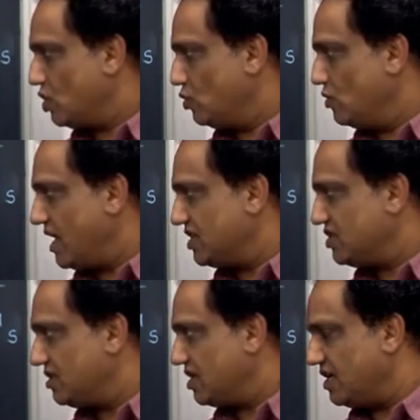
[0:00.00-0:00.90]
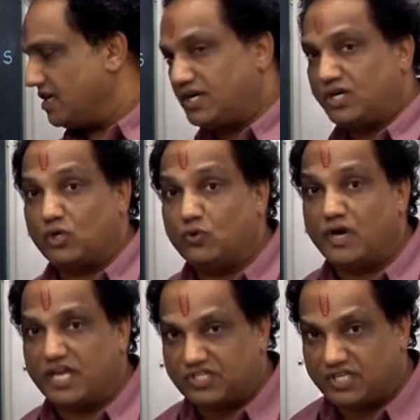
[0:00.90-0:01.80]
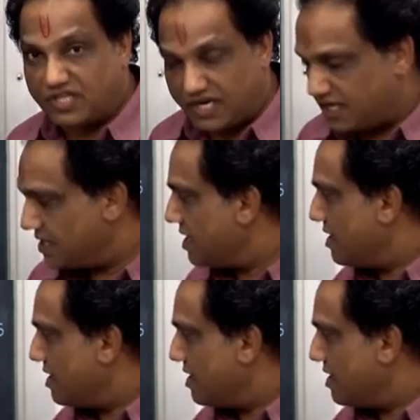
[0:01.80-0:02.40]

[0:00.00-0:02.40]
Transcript: 2He3,